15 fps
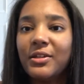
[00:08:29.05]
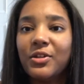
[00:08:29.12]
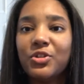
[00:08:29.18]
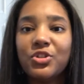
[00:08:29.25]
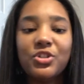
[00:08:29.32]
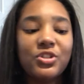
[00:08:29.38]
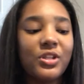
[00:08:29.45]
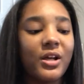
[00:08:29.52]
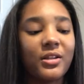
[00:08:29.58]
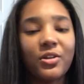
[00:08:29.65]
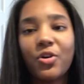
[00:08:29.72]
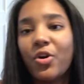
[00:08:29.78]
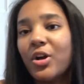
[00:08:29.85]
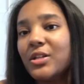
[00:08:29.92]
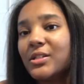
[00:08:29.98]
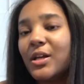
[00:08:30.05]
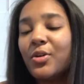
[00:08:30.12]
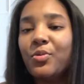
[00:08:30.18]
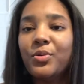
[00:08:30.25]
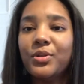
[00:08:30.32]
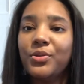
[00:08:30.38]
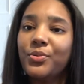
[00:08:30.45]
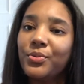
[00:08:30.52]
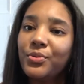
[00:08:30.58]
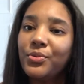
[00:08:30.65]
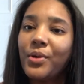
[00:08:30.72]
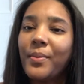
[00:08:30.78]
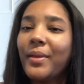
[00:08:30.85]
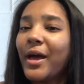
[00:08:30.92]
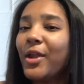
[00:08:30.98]
she's like, the card's not going through.
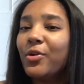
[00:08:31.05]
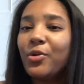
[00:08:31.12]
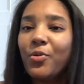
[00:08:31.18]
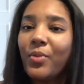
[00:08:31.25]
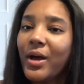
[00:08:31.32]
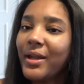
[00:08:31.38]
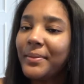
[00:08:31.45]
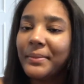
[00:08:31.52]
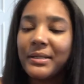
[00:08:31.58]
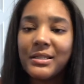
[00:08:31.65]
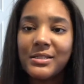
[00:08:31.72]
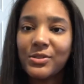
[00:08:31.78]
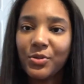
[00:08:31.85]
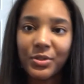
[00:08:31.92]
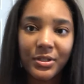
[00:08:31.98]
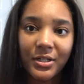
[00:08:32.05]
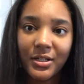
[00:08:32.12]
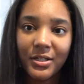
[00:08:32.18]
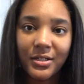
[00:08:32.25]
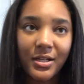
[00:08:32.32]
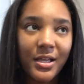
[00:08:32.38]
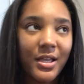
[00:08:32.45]
I'm like, I don't know why the money's on there.